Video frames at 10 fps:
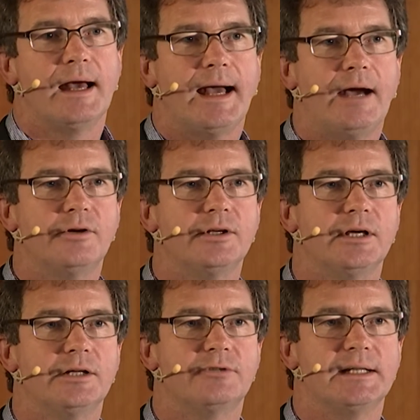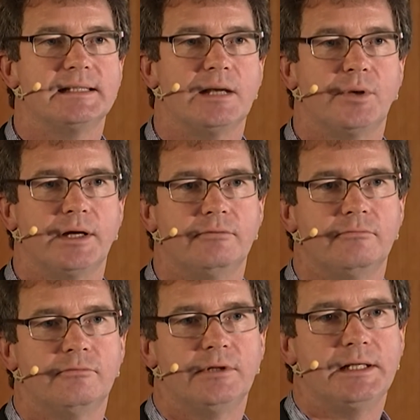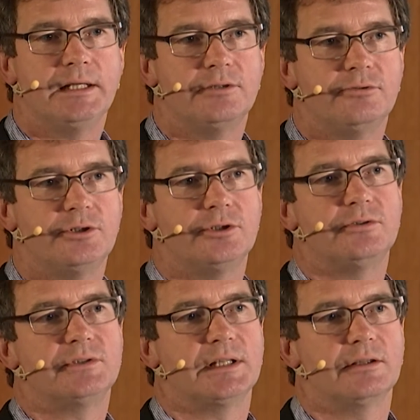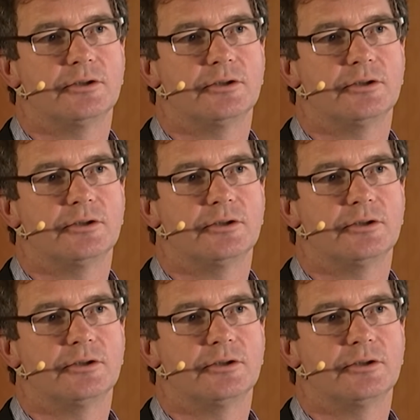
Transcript: How can I address that by reintroducing